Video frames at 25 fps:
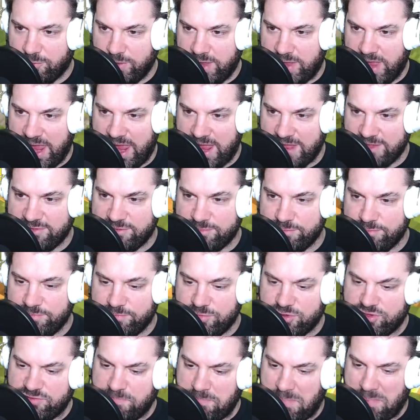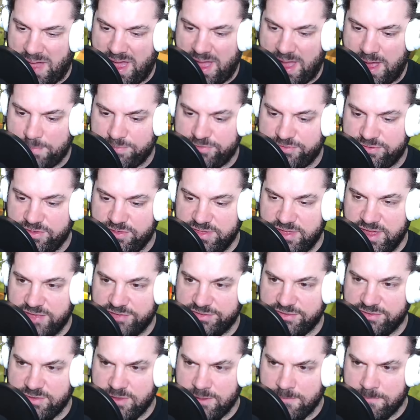we add some just pops of
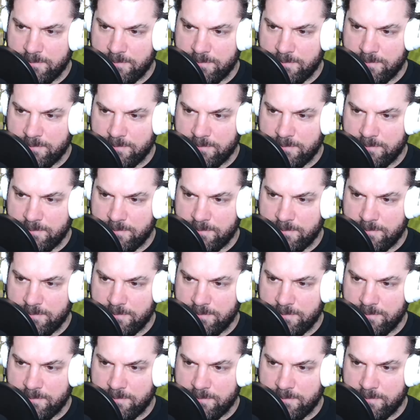this,